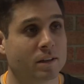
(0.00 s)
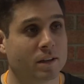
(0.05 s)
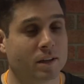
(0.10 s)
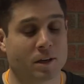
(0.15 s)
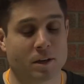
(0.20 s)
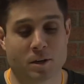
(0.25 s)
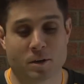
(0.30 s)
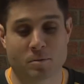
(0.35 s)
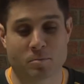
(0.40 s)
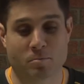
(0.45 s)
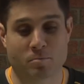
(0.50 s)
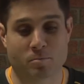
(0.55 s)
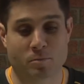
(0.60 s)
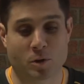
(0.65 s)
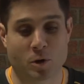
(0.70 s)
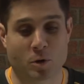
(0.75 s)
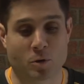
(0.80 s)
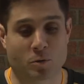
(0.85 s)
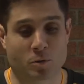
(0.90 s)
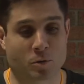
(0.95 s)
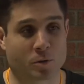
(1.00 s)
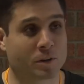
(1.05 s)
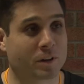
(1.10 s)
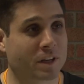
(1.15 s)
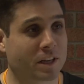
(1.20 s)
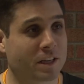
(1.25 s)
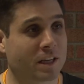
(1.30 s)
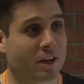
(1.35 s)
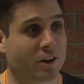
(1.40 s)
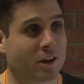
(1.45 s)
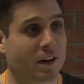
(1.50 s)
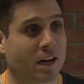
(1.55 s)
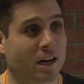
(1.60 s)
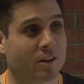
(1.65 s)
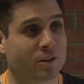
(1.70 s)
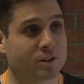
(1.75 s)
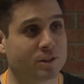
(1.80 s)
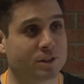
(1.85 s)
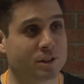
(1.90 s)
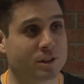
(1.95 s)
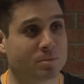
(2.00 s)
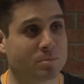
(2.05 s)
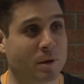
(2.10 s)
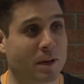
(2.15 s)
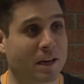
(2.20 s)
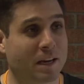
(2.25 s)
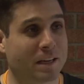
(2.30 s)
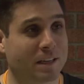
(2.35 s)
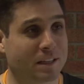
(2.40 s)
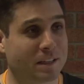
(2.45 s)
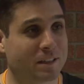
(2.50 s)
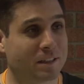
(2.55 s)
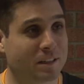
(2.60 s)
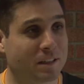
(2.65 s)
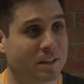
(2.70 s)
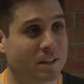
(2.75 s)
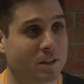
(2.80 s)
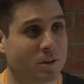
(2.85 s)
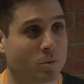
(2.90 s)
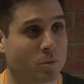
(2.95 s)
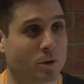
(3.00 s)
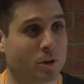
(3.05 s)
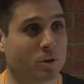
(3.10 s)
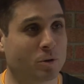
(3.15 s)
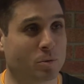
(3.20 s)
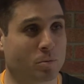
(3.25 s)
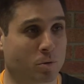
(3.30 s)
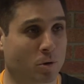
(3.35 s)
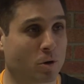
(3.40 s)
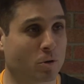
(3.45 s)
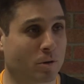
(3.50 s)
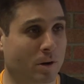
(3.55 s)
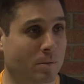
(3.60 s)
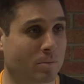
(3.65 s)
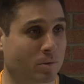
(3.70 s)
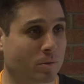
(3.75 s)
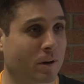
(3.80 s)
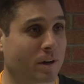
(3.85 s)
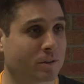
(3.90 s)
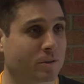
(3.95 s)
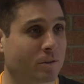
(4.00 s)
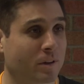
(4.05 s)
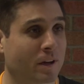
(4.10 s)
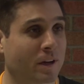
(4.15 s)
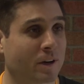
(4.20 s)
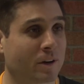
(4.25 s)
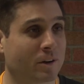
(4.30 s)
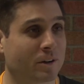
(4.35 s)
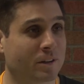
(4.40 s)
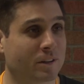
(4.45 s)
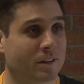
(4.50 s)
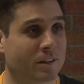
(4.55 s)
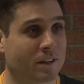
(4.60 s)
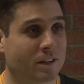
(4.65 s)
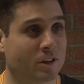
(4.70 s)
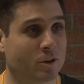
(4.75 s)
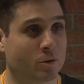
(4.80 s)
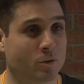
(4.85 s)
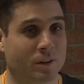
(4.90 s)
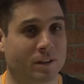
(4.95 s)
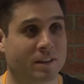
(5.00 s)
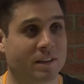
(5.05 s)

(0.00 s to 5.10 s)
um, over in the Canary Islands in Spain. And we knew the program director there and, and knew the